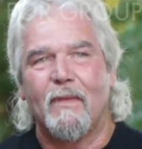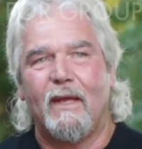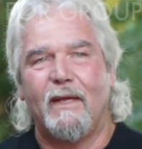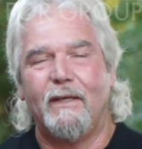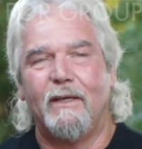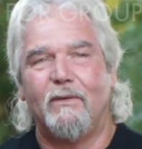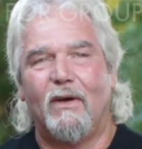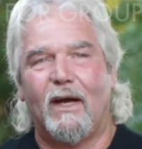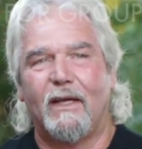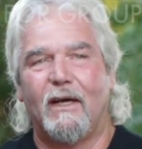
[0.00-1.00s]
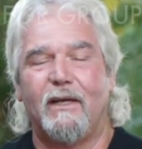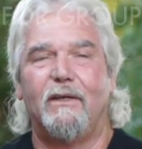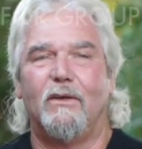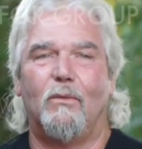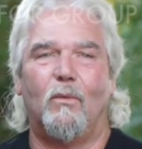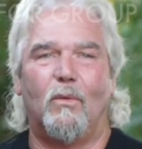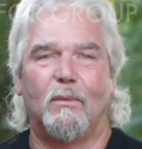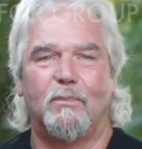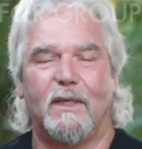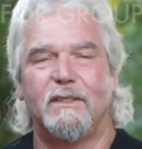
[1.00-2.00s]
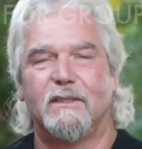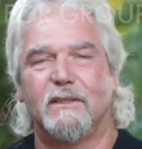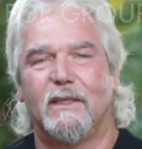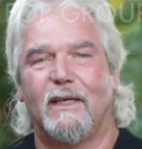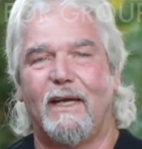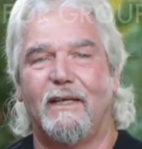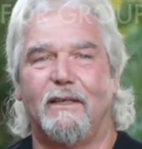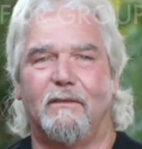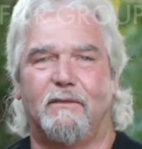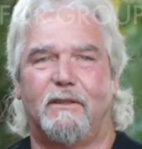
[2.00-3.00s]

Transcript: And then I got into workplaces, and I had to